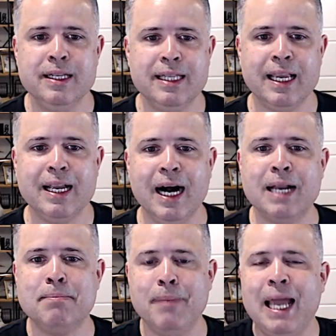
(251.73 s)
then
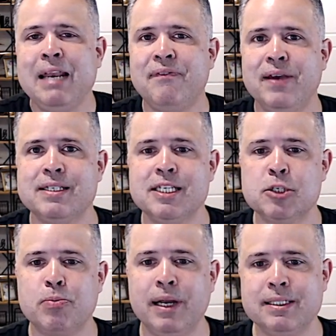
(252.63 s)
God manifests his
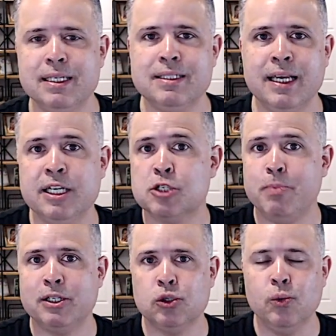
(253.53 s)
presence in a
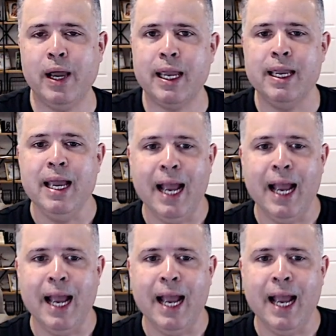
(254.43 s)
special way.